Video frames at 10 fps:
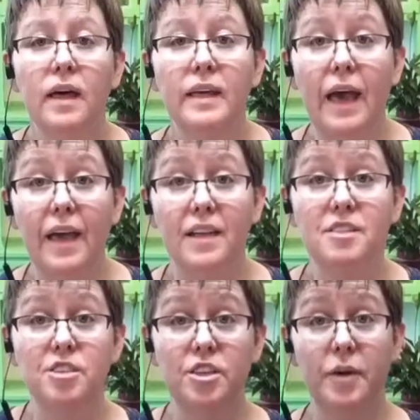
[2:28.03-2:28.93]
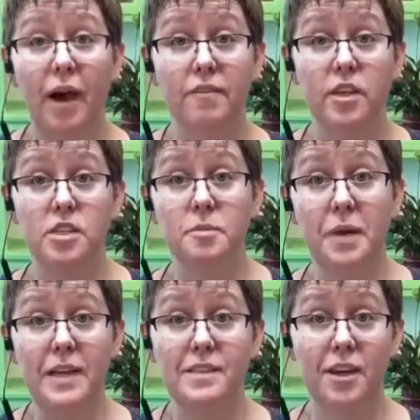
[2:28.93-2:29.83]
Okay, do you have your
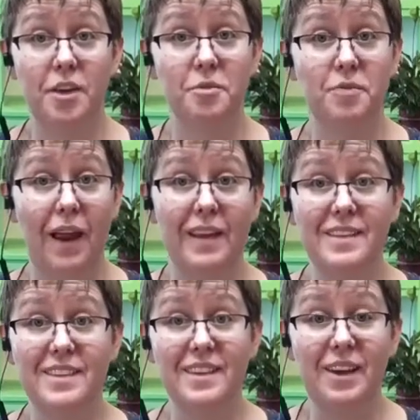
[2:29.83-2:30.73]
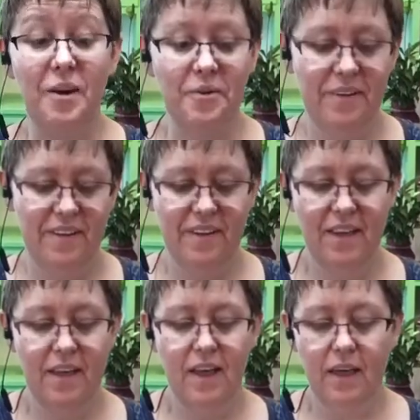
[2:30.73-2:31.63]
supplies? Are you ready to go?
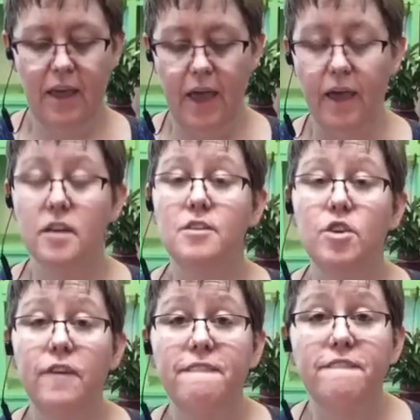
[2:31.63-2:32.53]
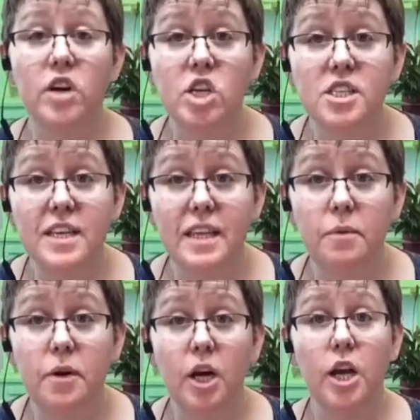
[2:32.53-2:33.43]
Okay, so the first thing that
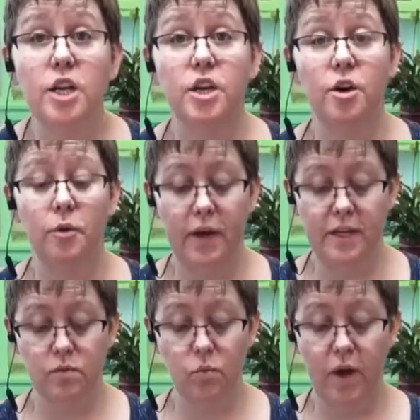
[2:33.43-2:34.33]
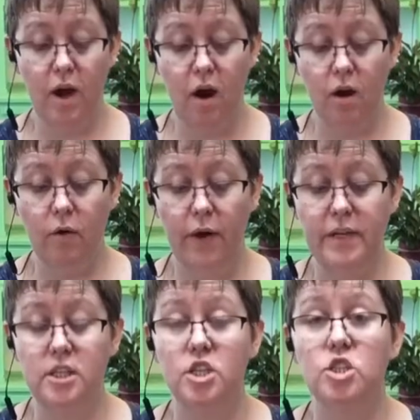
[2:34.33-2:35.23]
we're gonna do is we are going
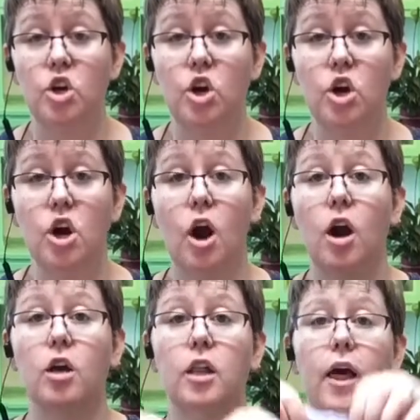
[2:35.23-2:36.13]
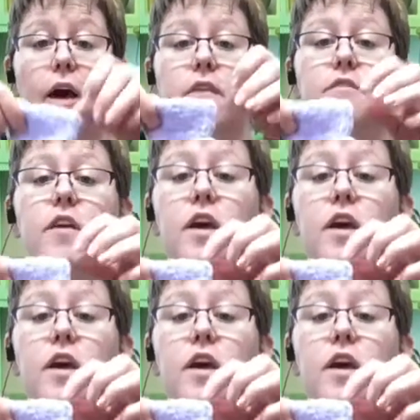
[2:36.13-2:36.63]
to turn our glove